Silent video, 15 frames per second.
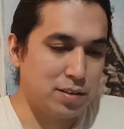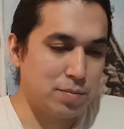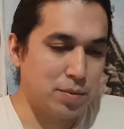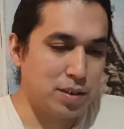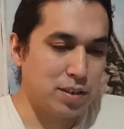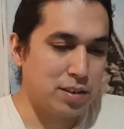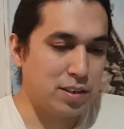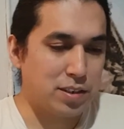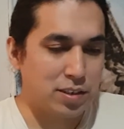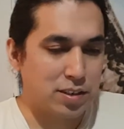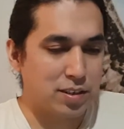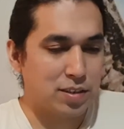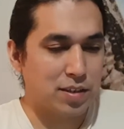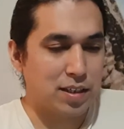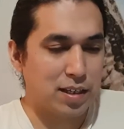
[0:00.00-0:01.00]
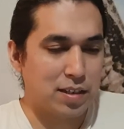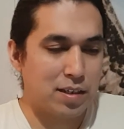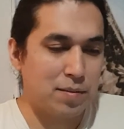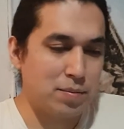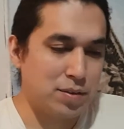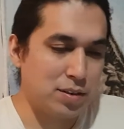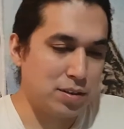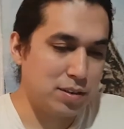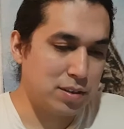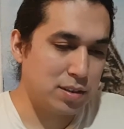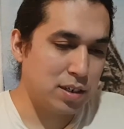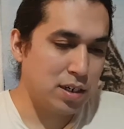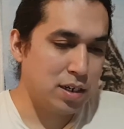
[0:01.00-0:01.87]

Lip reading: to me. She just looked at the images.